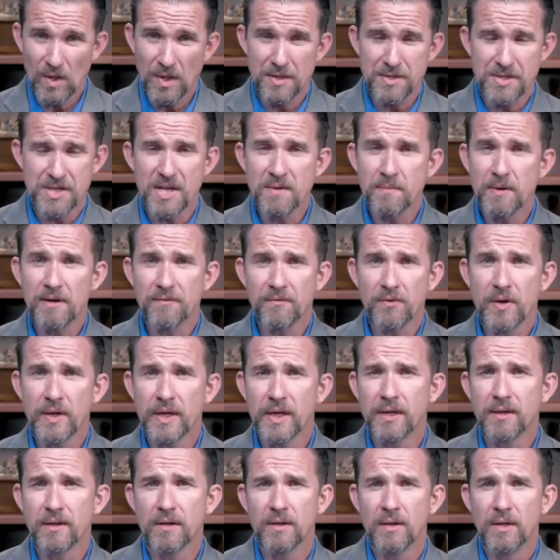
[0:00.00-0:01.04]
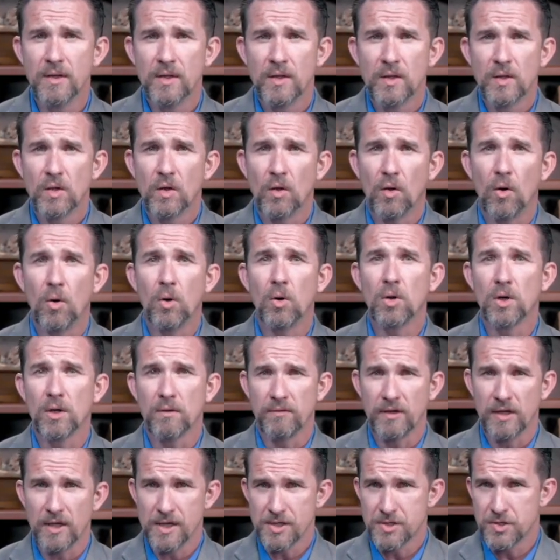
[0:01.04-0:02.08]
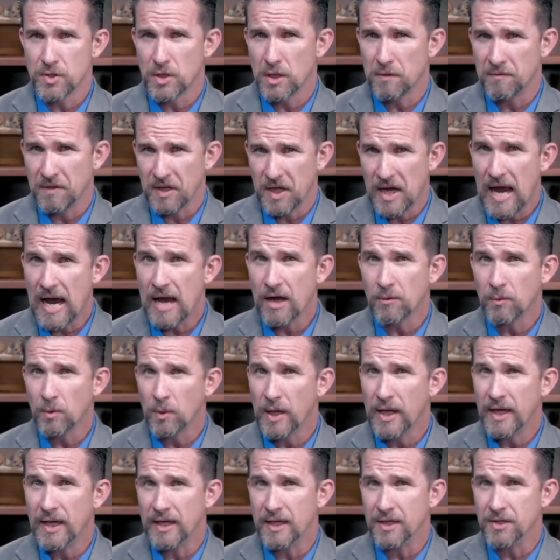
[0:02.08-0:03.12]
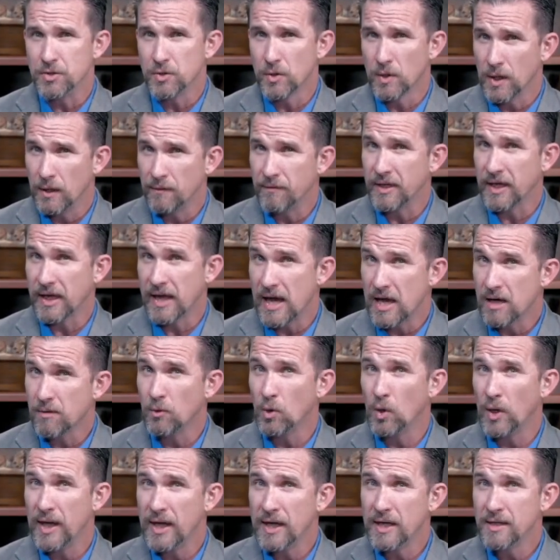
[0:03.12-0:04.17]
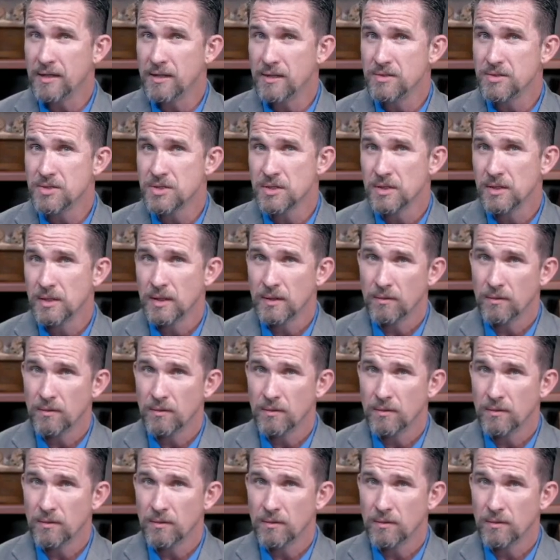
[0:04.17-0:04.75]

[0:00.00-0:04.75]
You see, my friend, all of us are of an accountable age. We're of an accountable age.